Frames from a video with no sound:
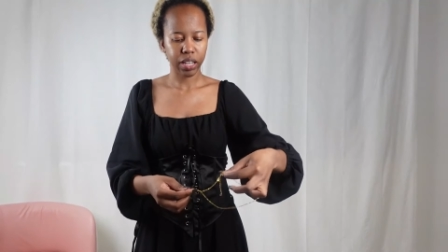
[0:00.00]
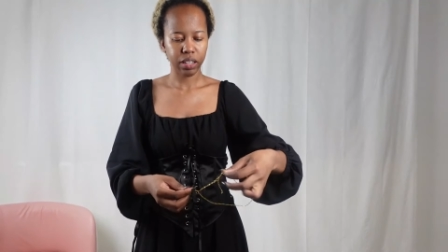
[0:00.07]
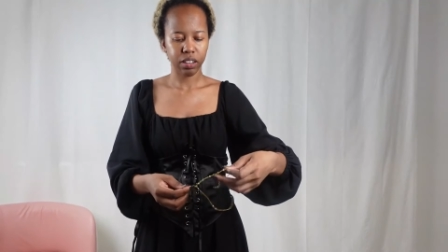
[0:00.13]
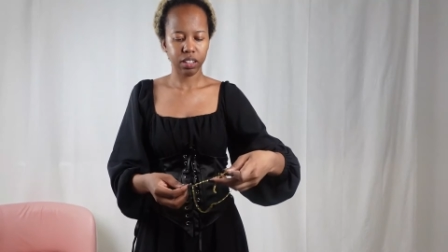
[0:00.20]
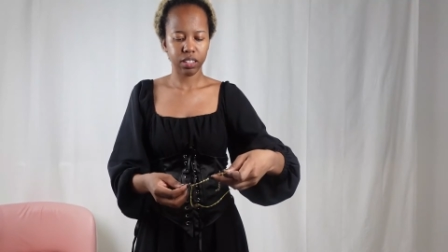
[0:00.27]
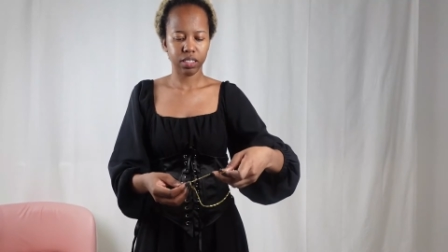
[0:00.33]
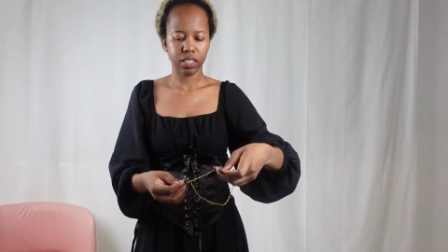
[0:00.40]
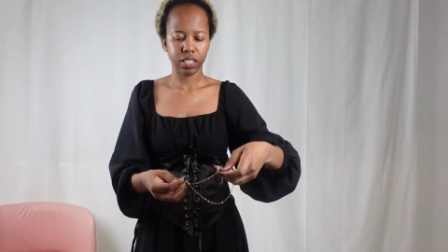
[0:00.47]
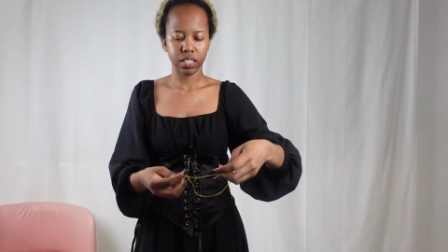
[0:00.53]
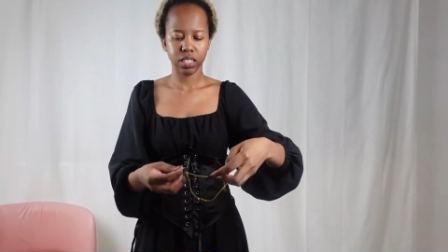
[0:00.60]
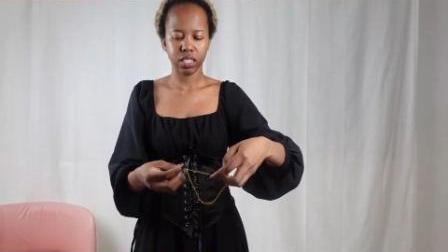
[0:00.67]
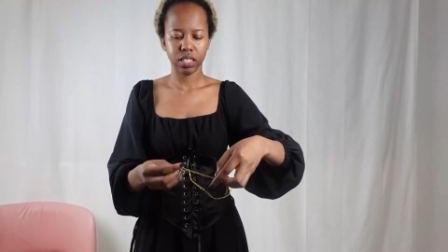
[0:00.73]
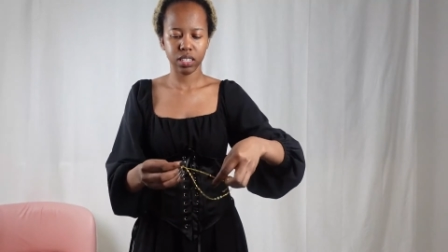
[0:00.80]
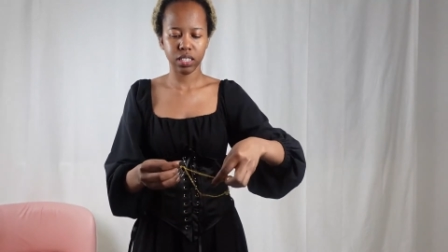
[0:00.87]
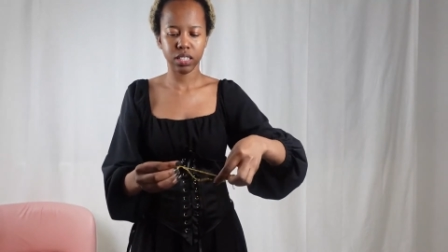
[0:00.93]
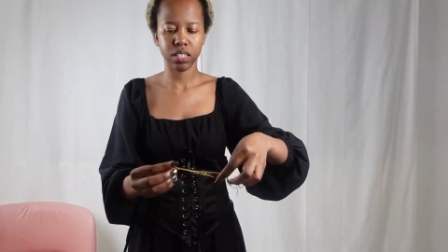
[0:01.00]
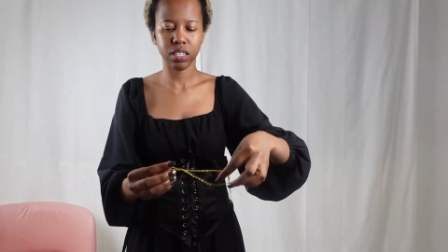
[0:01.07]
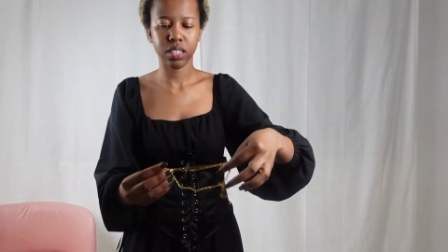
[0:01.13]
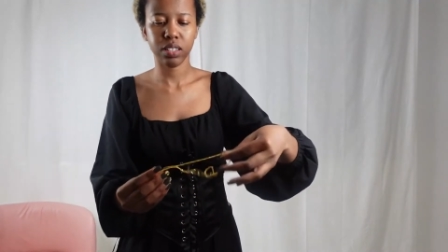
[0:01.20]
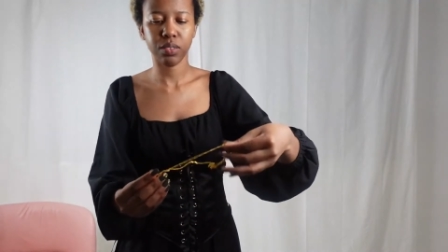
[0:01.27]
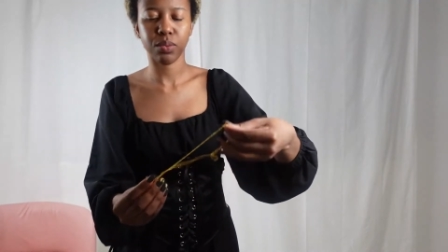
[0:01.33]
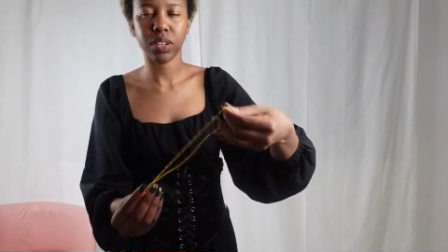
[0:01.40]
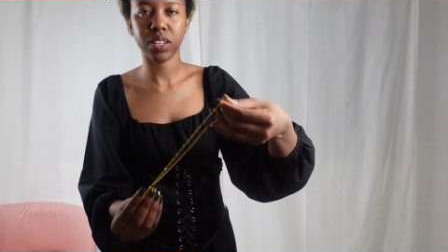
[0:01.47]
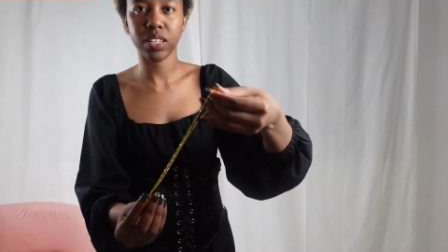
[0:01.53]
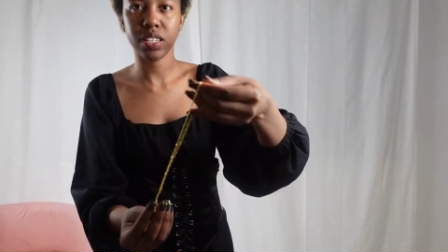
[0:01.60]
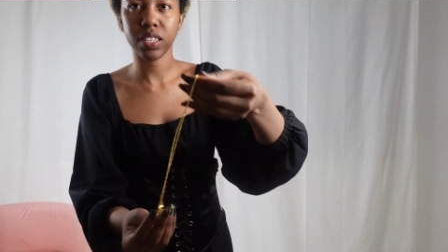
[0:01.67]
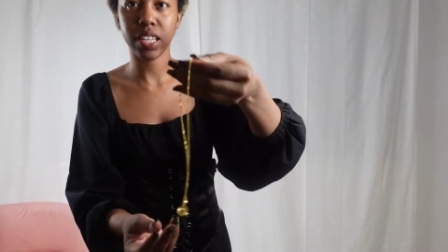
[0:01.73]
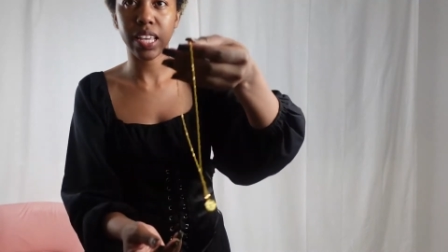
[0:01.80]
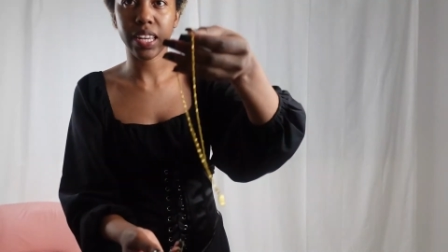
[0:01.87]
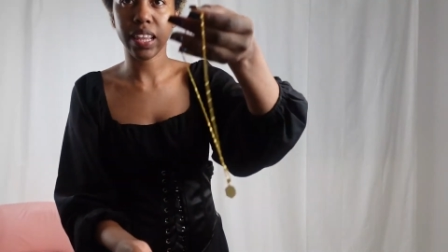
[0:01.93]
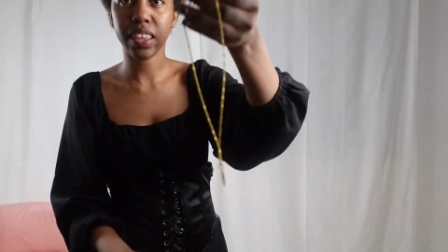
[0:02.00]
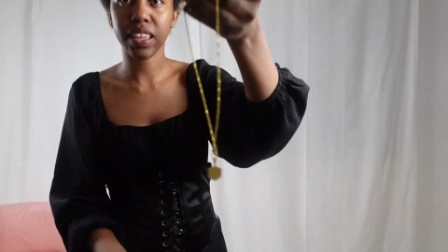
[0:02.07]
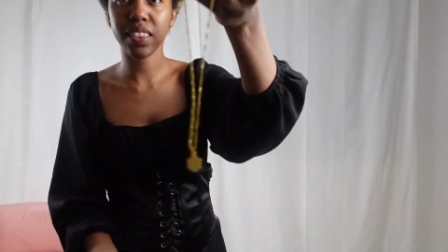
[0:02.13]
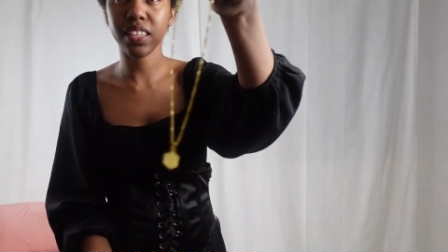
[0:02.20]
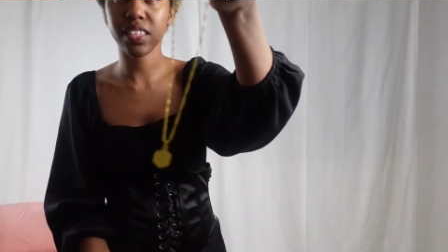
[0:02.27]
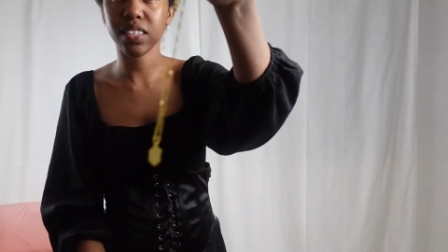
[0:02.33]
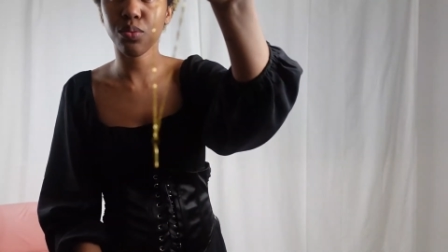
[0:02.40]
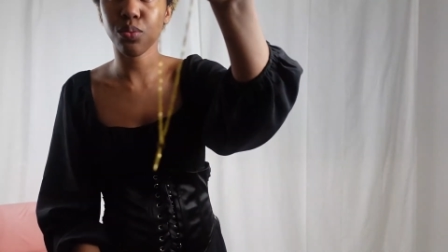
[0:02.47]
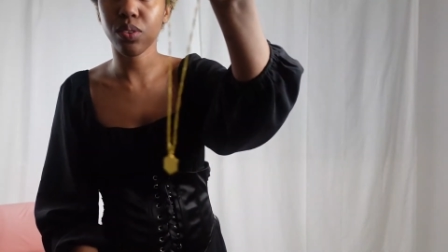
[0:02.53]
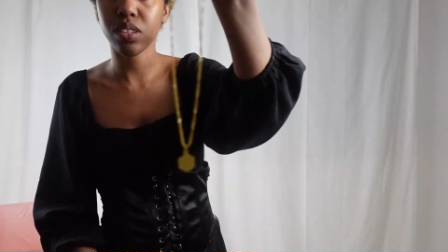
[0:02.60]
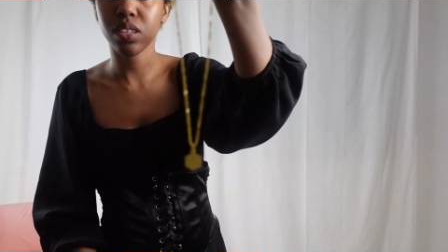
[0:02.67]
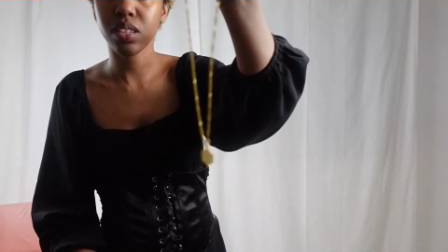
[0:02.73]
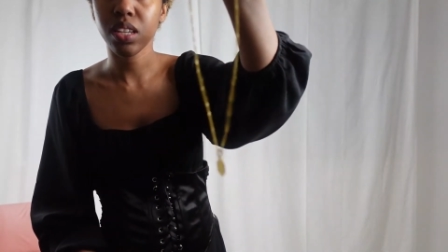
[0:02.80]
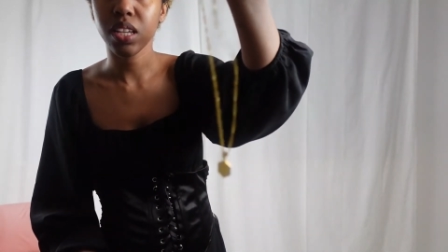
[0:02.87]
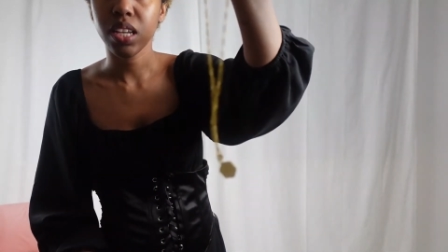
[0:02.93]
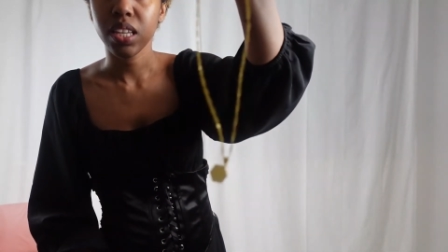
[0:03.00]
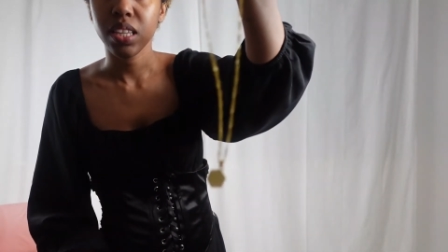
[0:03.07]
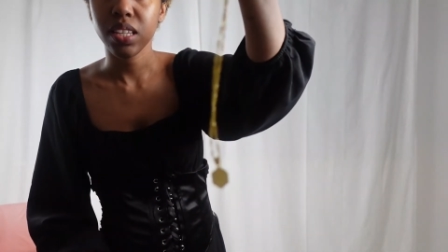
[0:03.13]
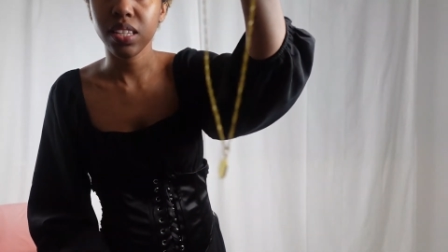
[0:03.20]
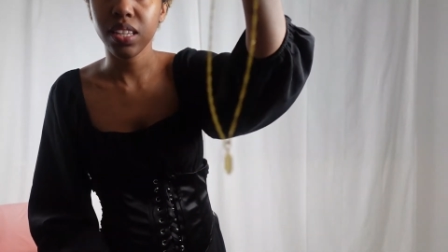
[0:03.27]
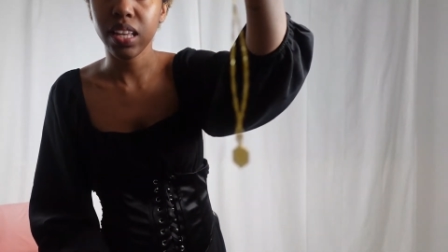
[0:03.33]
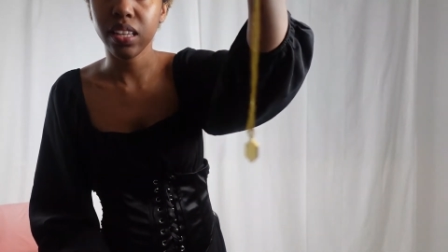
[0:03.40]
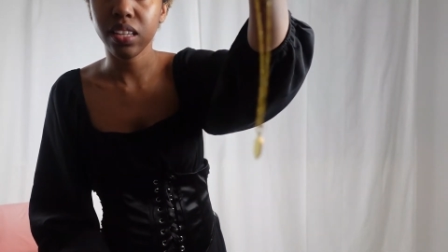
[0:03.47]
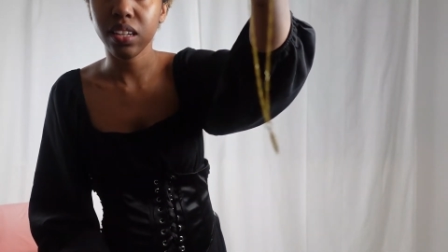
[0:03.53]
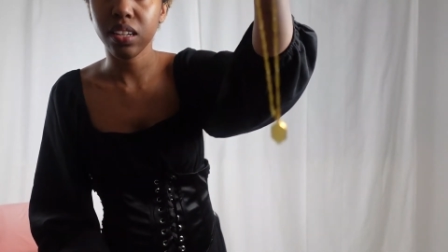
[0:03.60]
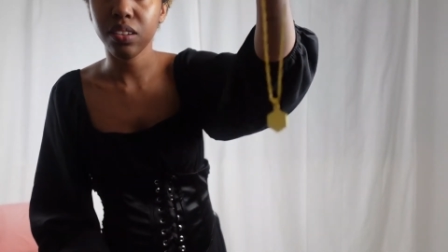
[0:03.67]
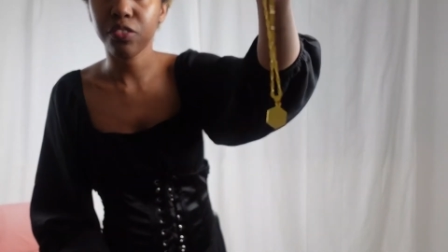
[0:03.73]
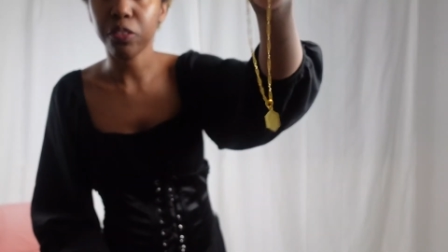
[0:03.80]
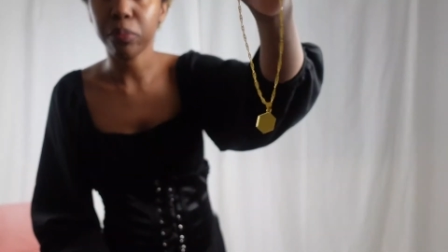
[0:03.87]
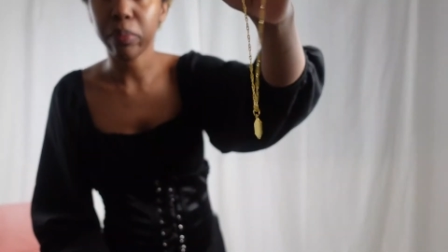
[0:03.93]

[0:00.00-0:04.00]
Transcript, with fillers: I got this one instead I think this was this is like for